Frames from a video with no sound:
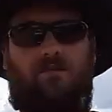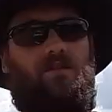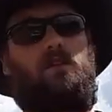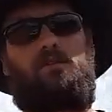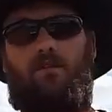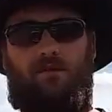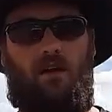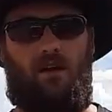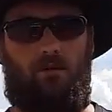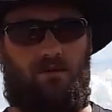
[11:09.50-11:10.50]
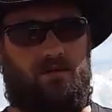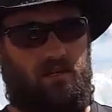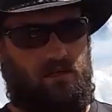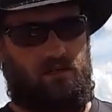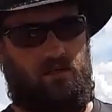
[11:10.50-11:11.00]
a few different variables
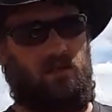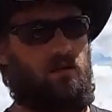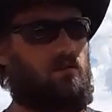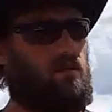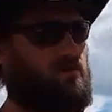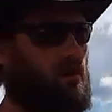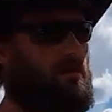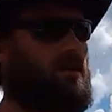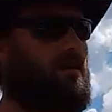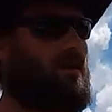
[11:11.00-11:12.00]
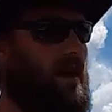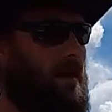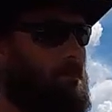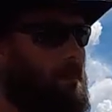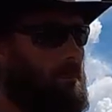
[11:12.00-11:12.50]
that, you know, contributed to
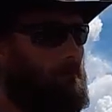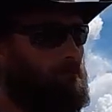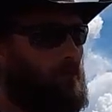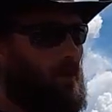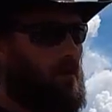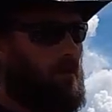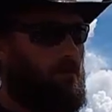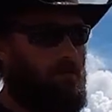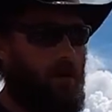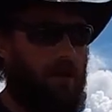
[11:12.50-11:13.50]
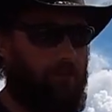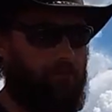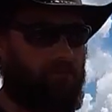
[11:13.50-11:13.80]
that. But,